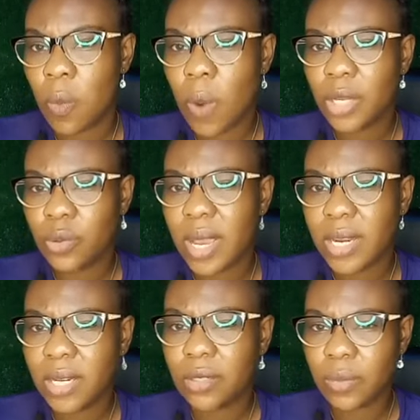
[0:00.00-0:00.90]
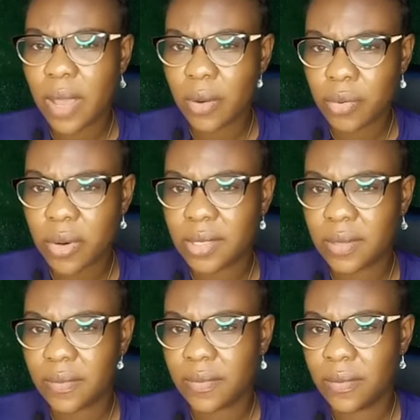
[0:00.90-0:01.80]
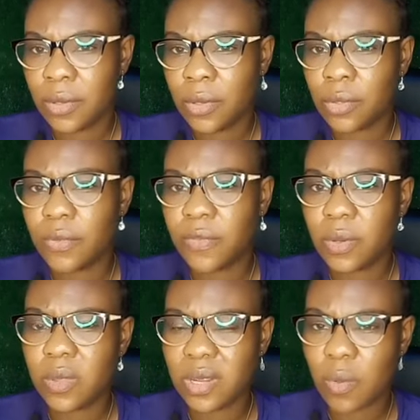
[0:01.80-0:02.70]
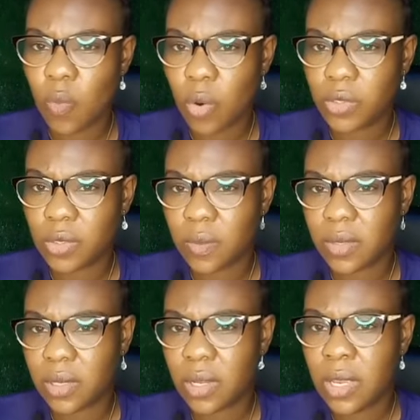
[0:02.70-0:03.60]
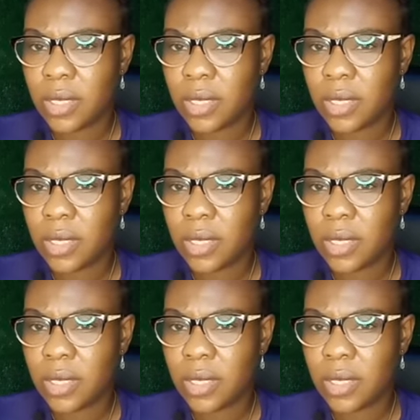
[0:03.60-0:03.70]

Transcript: Why do I need to be aggressive to feel that I'm worth something?